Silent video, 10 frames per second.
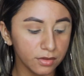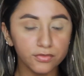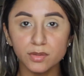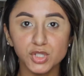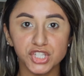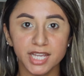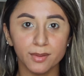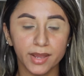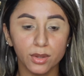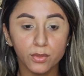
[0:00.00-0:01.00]
from
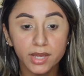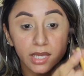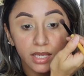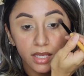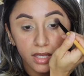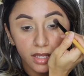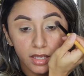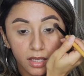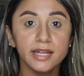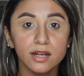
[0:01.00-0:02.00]
Shein, by the way.
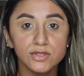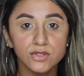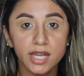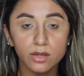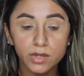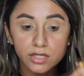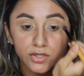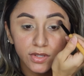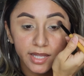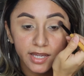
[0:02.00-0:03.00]
And I also kind of want to
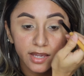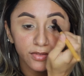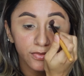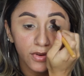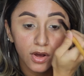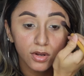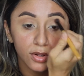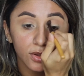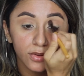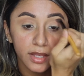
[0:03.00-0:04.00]
do like a fall
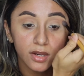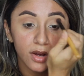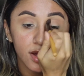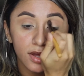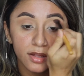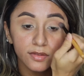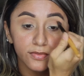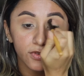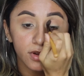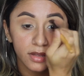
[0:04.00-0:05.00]
clothing haul
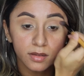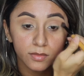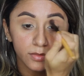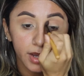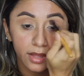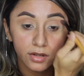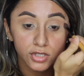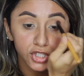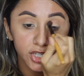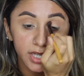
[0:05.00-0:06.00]
from either
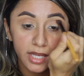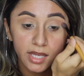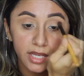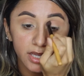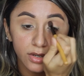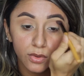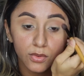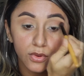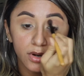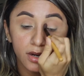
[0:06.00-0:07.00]
Shein
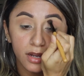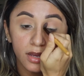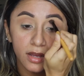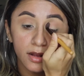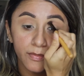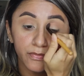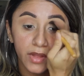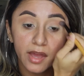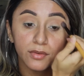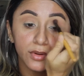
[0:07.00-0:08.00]
or,
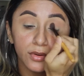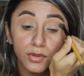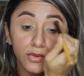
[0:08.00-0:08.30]
I don't know, you